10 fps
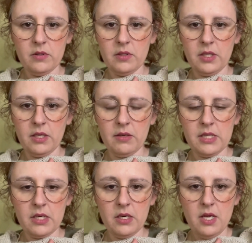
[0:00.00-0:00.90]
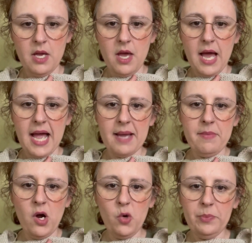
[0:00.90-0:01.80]
yeah, right there. I'm
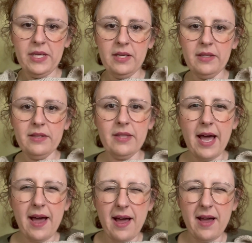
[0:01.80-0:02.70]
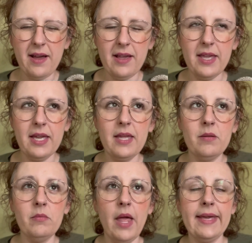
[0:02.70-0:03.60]
hoping that it
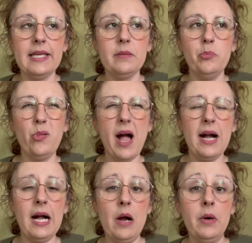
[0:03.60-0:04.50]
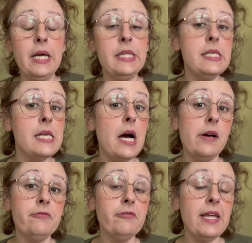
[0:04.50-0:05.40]
can like block out
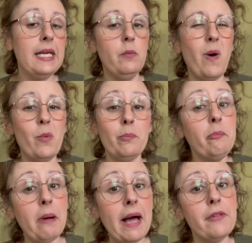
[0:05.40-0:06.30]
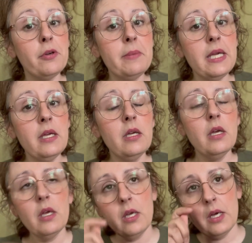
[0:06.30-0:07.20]
enough that it won't bother me.
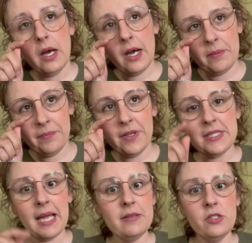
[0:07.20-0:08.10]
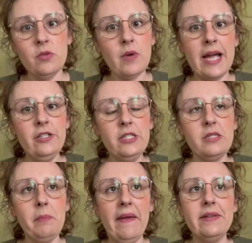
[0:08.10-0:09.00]
Because I by
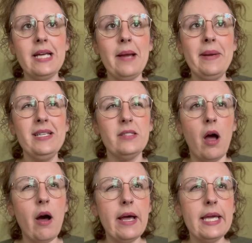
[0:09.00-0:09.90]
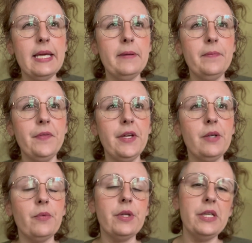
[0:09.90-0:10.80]
the time I saw it
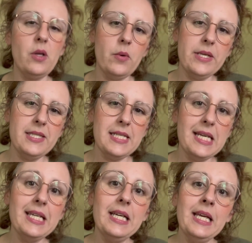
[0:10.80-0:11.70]
and really noticed it,